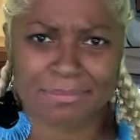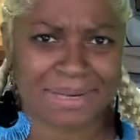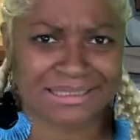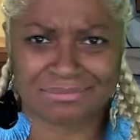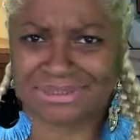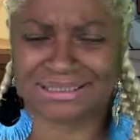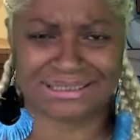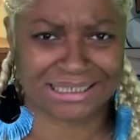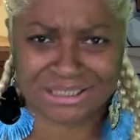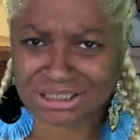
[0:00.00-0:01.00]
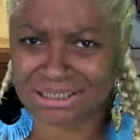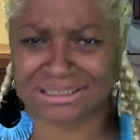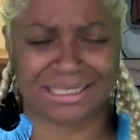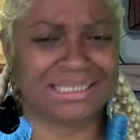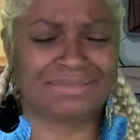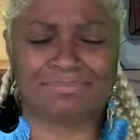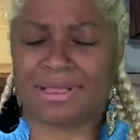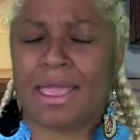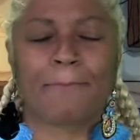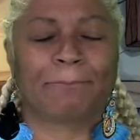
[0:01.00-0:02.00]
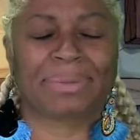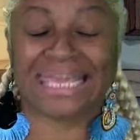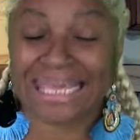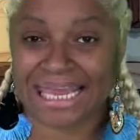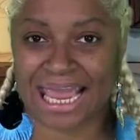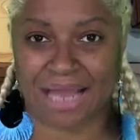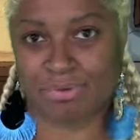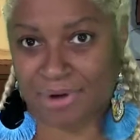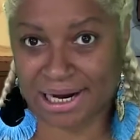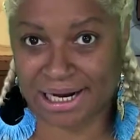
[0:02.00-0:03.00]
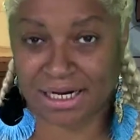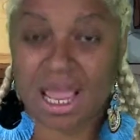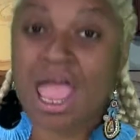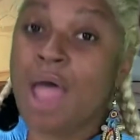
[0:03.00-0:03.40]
to make some decisions in his pea-head brain.